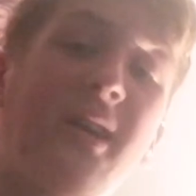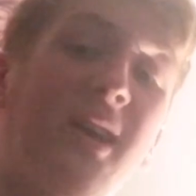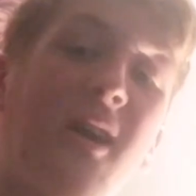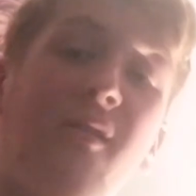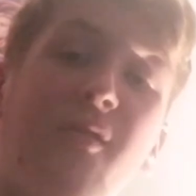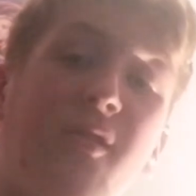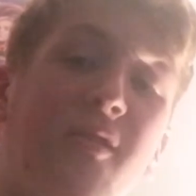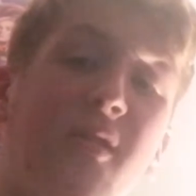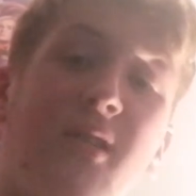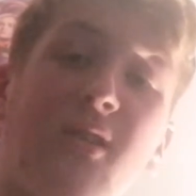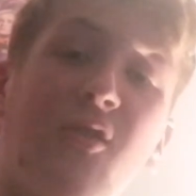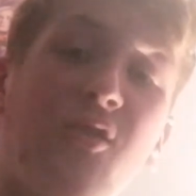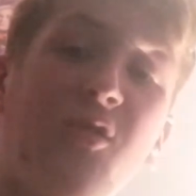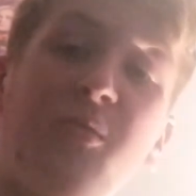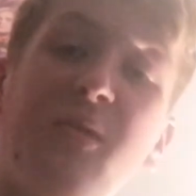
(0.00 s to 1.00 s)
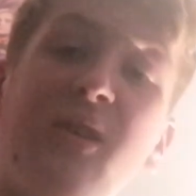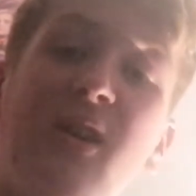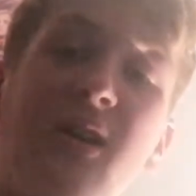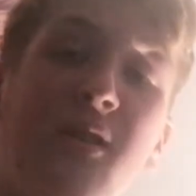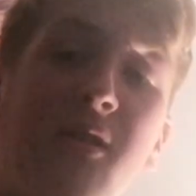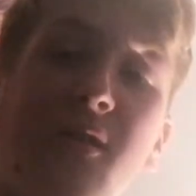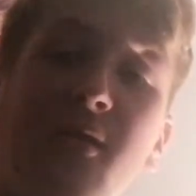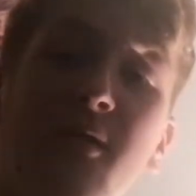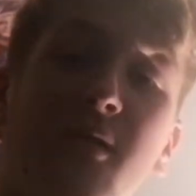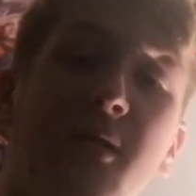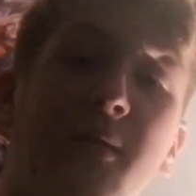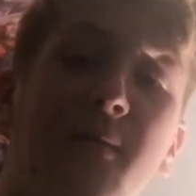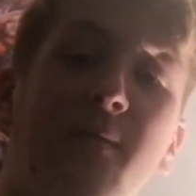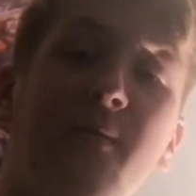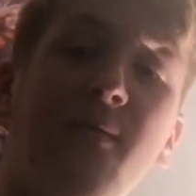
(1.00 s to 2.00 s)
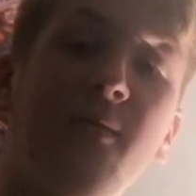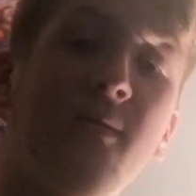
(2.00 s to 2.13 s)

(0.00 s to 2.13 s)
like everything else has been and the